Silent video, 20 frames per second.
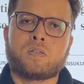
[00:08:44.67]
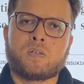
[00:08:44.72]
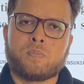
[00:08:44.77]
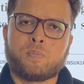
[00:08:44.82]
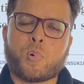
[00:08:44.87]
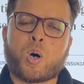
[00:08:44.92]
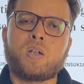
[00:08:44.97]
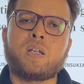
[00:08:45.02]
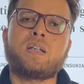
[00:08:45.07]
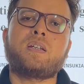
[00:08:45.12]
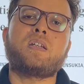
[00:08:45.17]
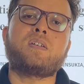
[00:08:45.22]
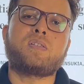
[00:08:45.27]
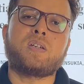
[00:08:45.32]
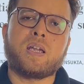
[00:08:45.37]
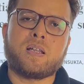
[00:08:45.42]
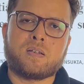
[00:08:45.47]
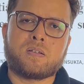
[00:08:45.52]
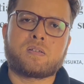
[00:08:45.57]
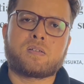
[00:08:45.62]

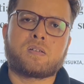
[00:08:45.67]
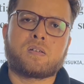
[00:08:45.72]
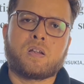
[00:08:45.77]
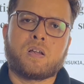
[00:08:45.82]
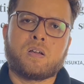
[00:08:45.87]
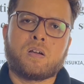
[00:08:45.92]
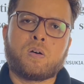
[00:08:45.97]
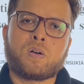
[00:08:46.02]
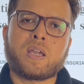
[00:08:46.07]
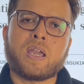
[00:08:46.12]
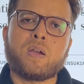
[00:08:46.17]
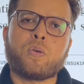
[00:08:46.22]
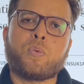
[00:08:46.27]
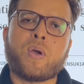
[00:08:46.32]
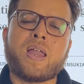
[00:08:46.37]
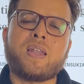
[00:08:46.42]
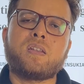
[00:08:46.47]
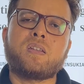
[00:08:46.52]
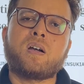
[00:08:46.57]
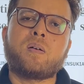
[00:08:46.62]
politicians, okay,
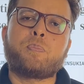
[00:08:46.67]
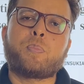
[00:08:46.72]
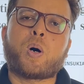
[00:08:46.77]
when the